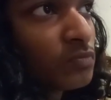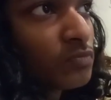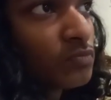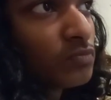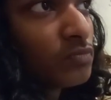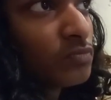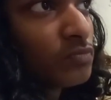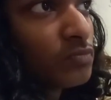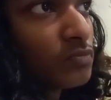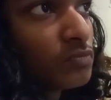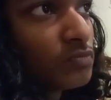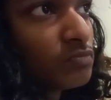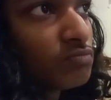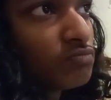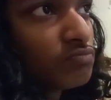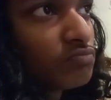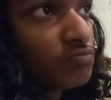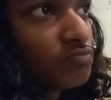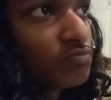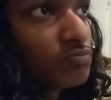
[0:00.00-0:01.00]
Mm,
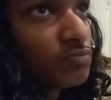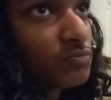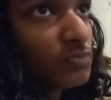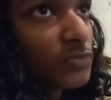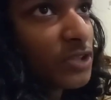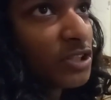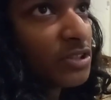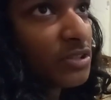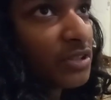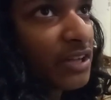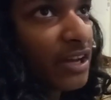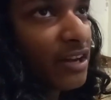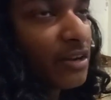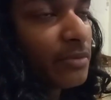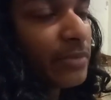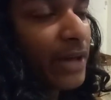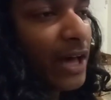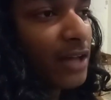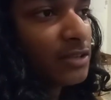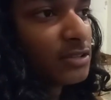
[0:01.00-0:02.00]
you'll get a
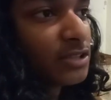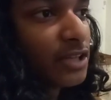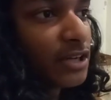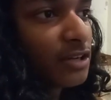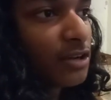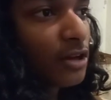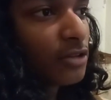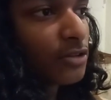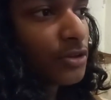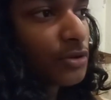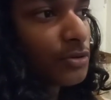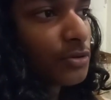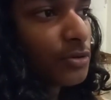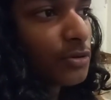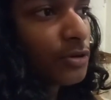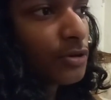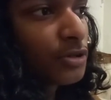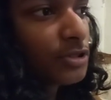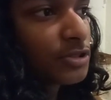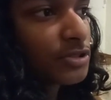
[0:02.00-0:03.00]
bad grade on the
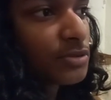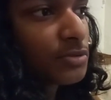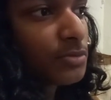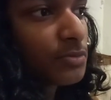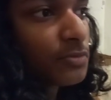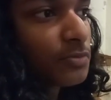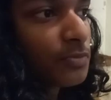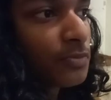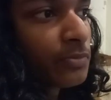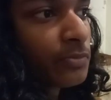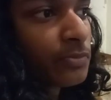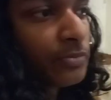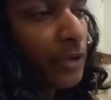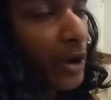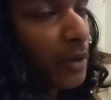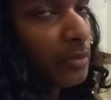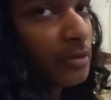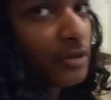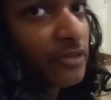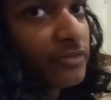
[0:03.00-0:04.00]
course,
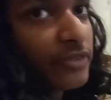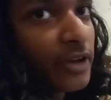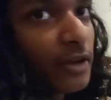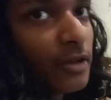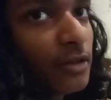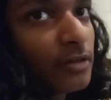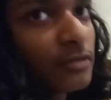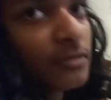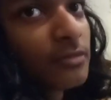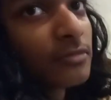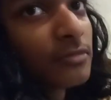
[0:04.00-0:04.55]
probably fail.